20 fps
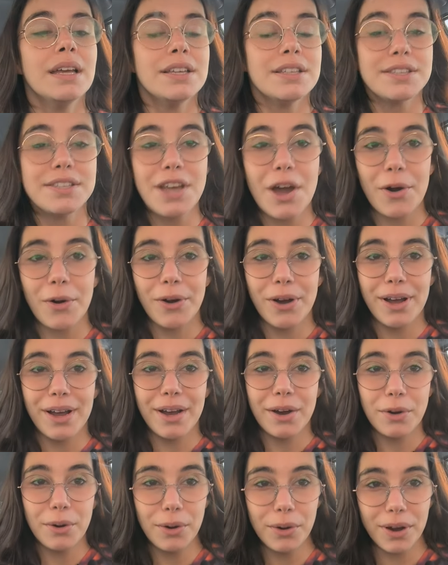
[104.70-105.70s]
so,
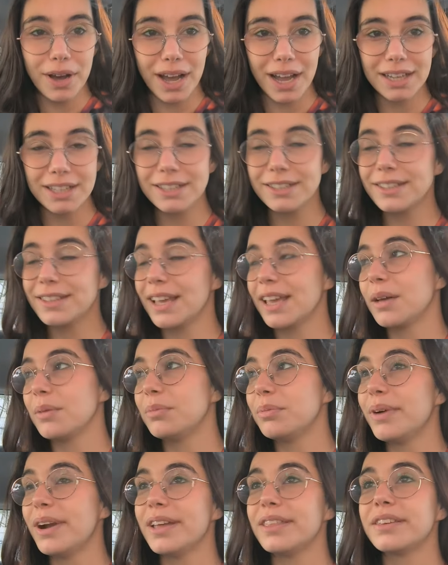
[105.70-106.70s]
whew, I need to take a
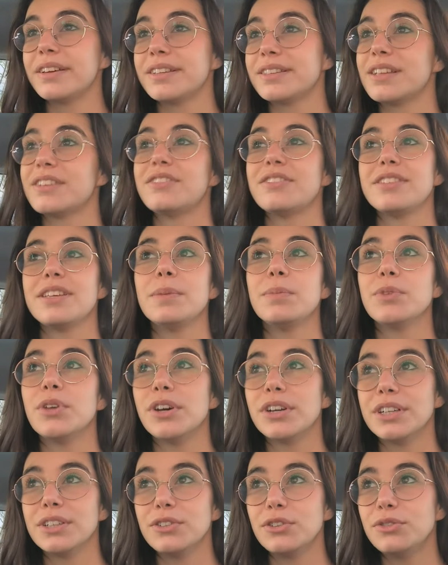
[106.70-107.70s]
breath because I just keep
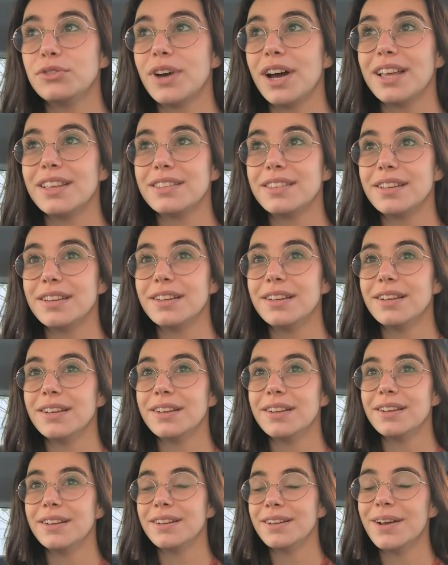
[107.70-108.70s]
talking too fast.
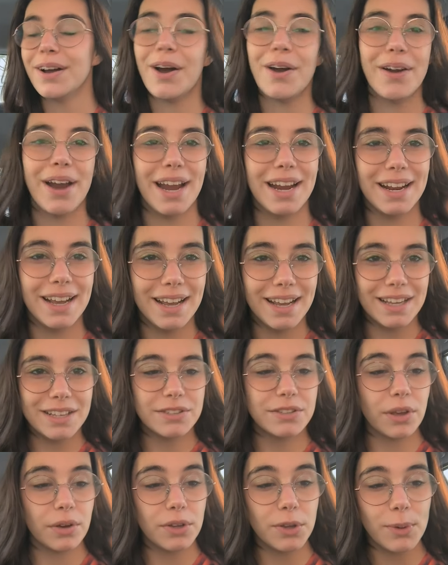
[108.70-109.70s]
All right,
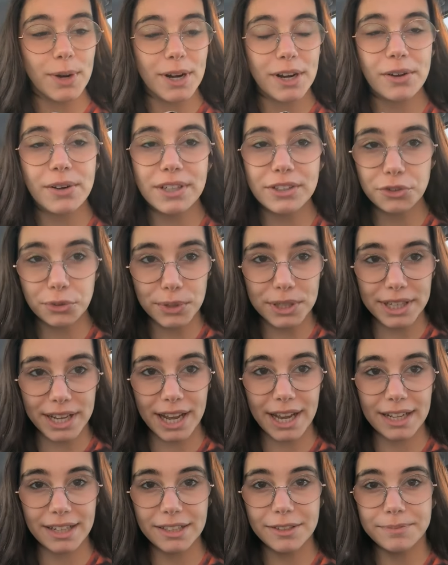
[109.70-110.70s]
so you are going to
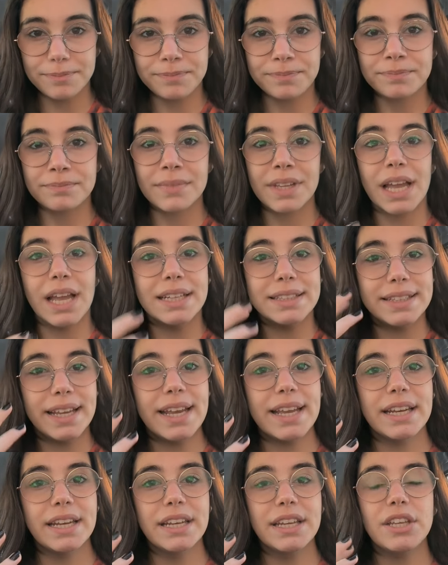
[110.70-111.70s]
inhale and
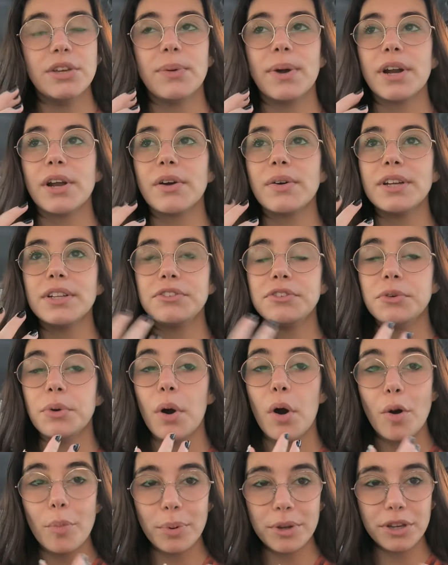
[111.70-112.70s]
then you are going to
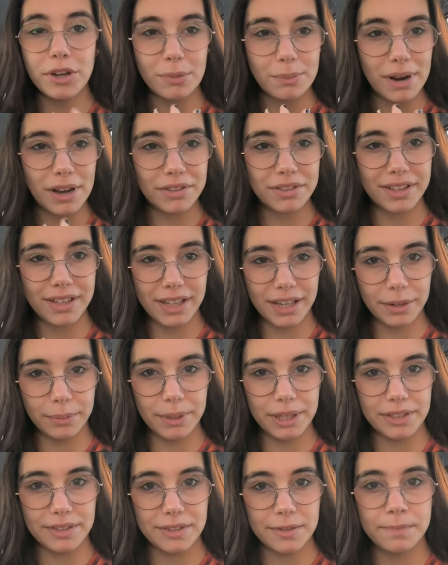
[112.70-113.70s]
open your mouth a little
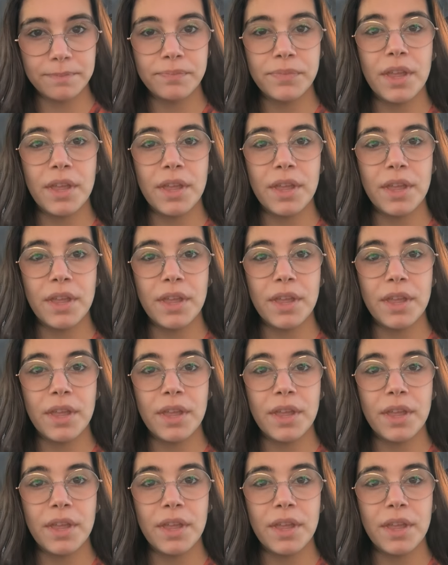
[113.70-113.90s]
bit.